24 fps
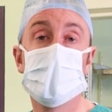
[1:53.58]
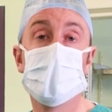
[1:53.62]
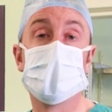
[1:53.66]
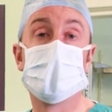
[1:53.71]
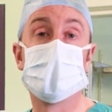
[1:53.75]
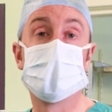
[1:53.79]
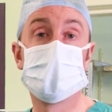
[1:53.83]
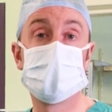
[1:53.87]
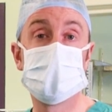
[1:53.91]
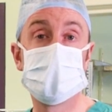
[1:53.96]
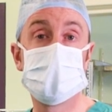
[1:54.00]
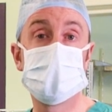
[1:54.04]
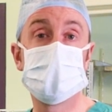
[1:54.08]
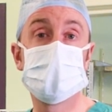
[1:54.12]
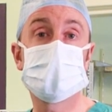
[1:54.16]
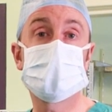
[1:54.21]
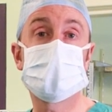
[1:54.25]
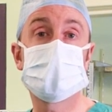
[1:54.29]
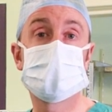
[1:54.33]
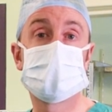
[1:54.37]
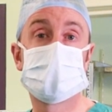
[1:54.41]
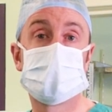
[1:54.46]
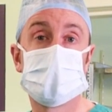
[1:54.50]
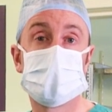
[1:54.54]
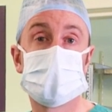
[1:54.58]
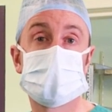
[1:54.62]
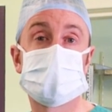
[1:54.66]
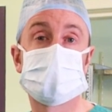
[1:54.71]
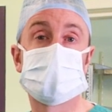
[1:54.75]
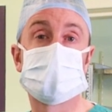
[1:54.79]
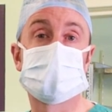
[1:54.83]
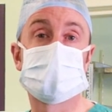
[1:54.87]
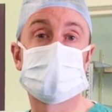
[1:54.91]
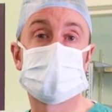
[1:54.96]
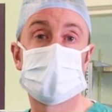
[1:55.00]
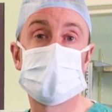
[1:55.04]
We're really looking forward to the
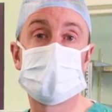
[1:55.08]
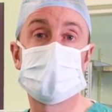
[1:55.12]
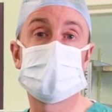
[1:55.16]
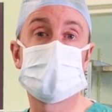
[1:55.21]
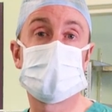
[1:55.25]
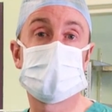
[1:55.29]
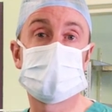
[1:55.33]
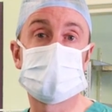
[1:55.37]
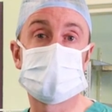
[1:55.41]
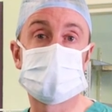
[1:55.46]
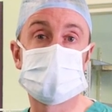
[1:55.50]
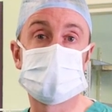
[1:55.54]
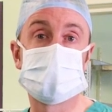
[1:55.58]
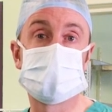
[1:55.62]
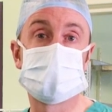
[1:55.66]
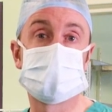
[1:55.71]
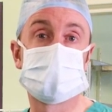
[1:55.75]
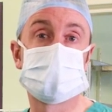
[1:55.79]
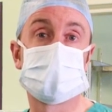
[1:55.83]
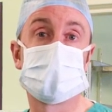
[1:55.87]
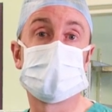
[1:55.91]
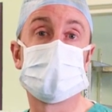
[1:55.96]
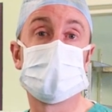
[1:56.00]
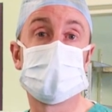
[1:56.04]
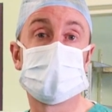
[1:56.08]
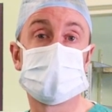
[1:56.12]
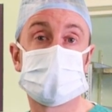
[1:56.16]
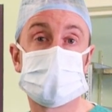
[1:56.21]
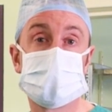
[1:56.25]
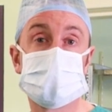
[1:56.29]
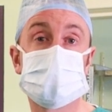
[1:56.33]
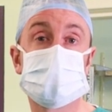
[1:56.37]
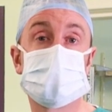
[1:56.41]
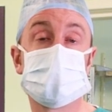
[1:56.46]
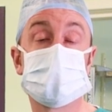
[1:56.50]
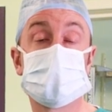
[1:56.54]
training opportunities that this
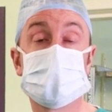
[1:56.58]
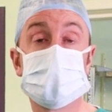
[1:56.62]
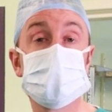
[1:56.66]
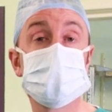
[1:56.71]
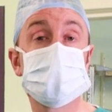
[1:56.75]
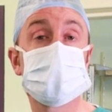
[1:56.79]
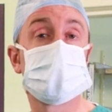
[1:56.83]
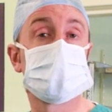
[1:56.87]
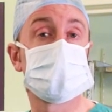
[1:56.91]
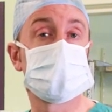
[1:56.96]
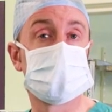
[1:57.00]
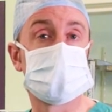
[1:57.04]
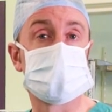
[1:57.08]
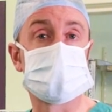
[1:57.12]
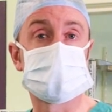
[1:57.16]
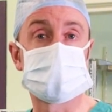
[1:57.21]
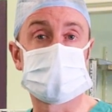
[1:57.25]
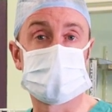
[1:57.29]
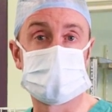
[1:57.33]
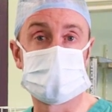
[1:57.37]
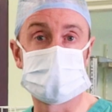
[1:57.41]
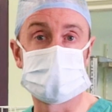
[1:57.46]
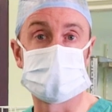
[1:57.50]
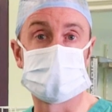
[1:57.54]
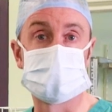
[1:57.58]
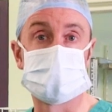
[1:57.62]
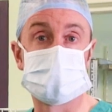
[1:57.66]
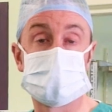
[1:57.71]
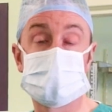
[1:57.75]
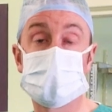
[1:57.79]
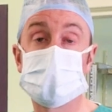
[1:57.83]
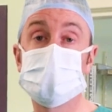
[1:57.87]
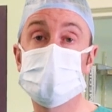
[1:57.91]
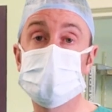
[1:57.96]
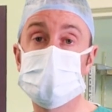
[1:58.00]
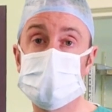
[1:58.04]
will give our young surgeons, and
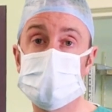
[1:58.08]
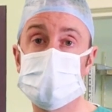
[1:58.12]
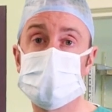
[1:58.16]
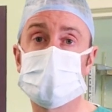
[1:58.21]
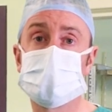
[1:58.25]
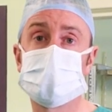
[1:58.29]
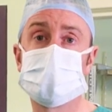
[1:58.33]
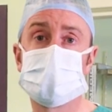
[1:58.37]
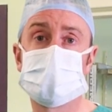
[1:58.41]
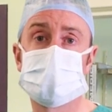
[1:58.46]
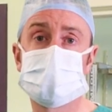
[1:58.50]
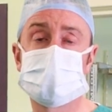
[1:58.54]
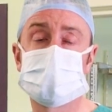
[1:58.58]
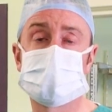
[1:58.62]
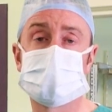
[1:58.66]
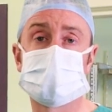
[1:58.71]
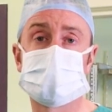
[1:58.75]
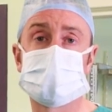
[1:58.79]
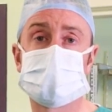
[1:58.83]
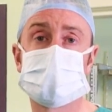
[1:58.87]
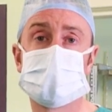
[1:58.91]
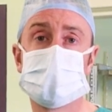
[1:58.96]
indeed our nurses,